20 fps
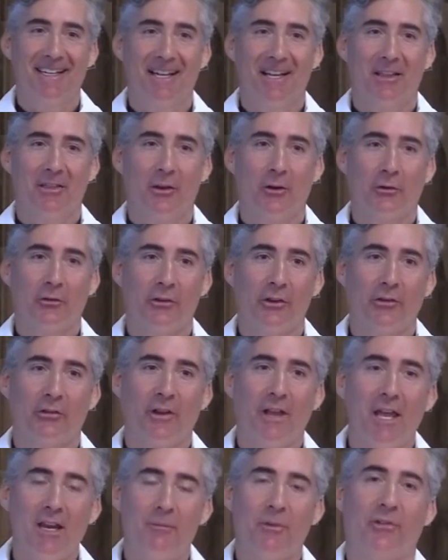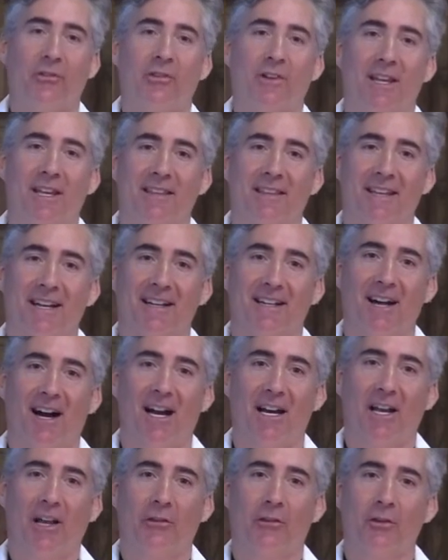there's this intimacy that
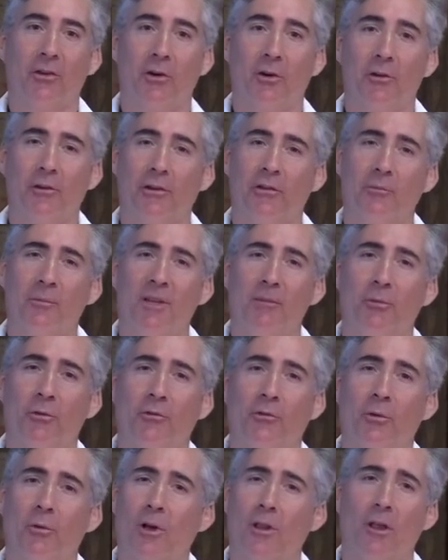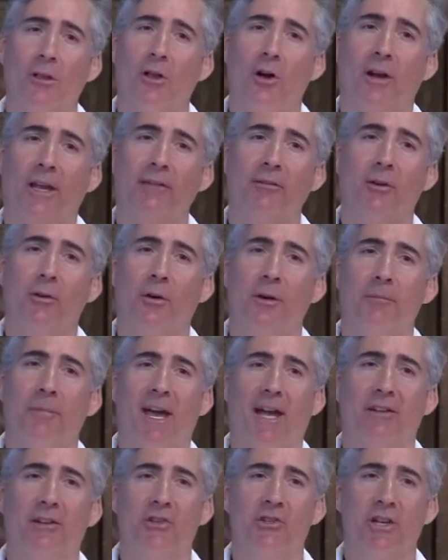God has called his people to all along, even going
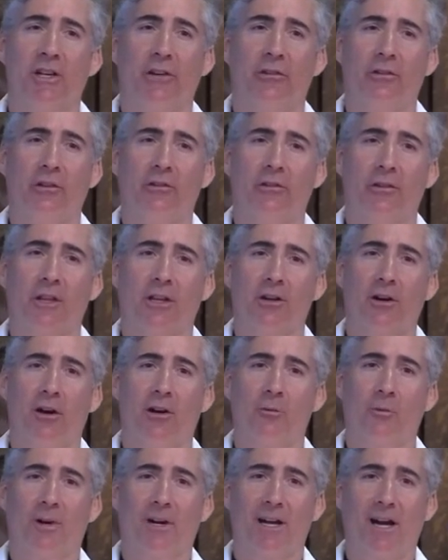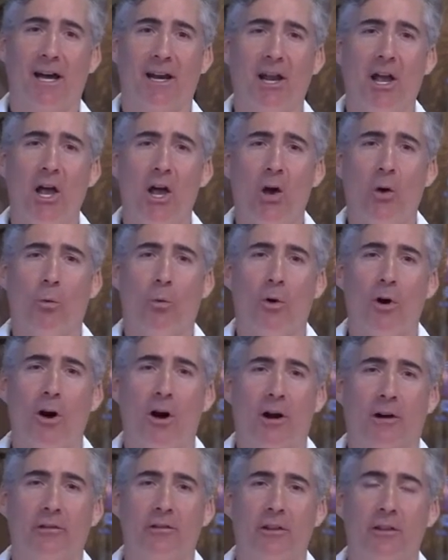back to Genesis in the garden where God
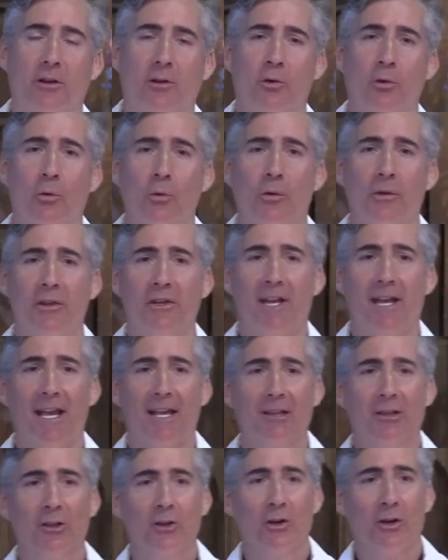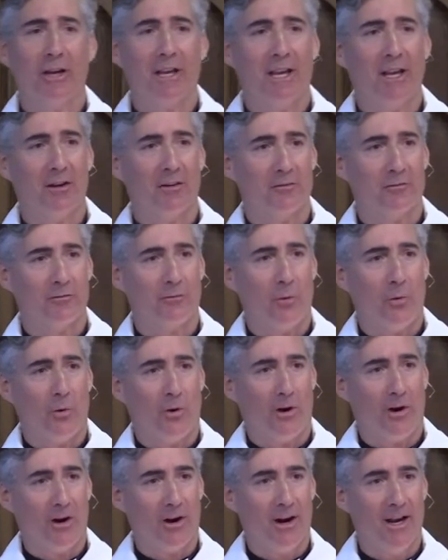walked in the cool of the day looking
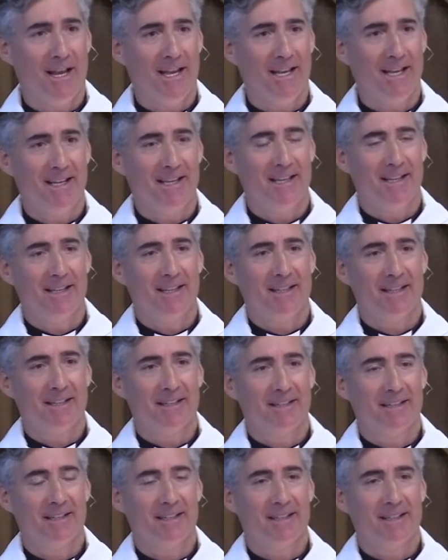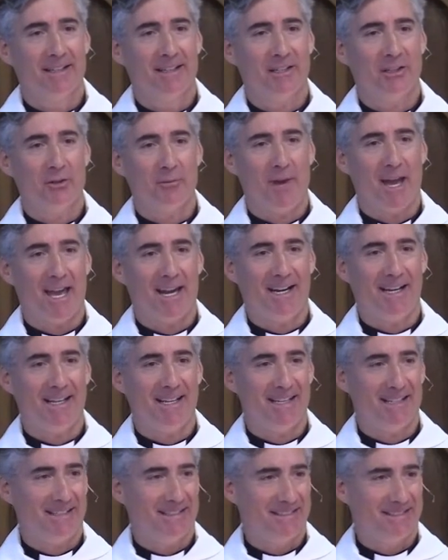for
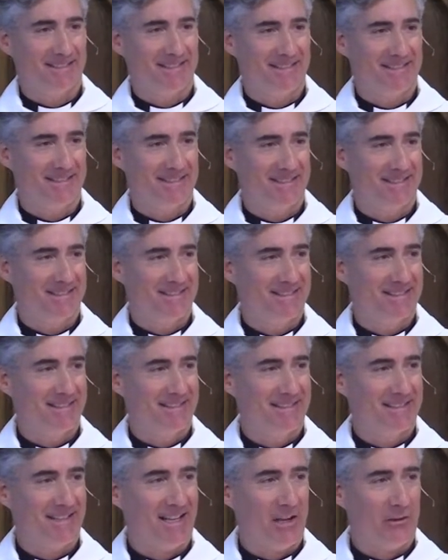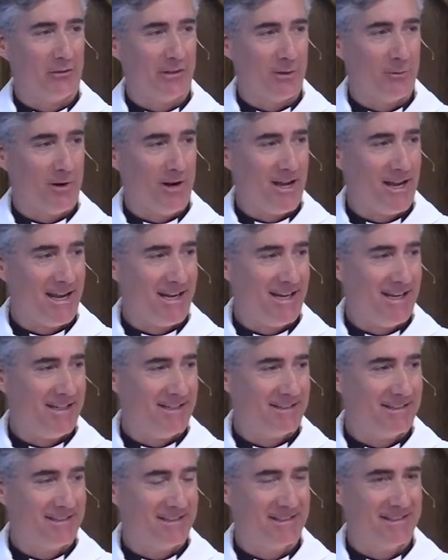humanity as they were
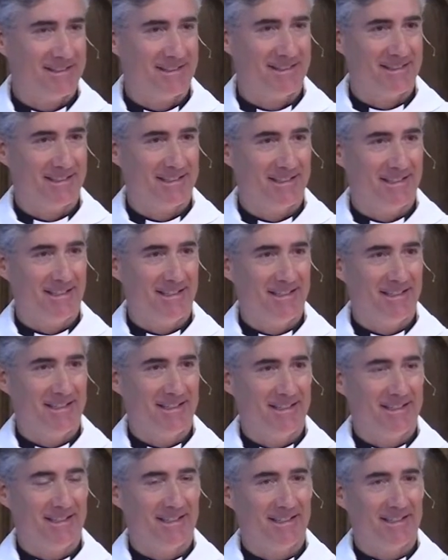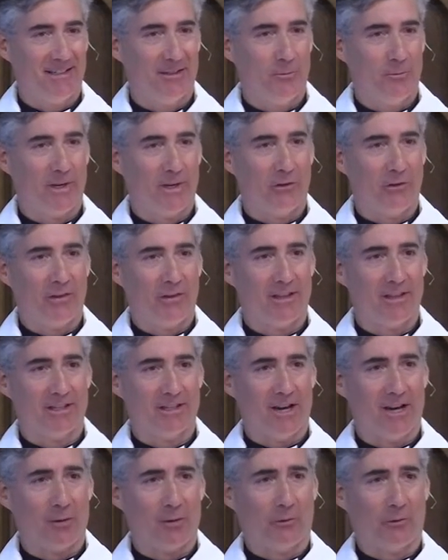hiding. We could say that
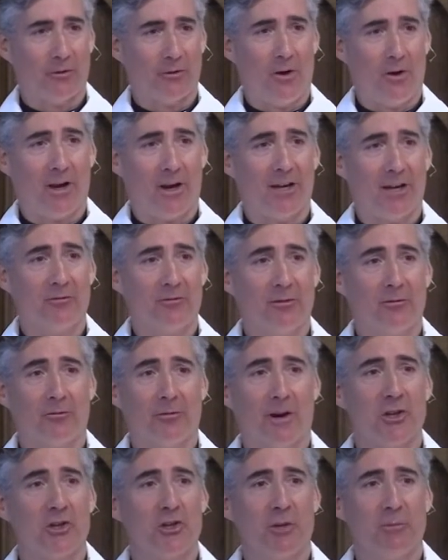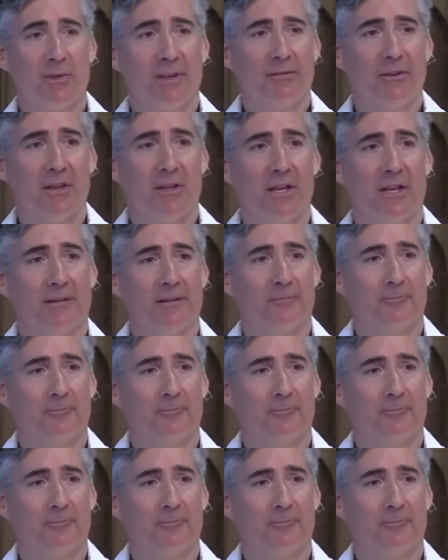God was longing for friendship even then.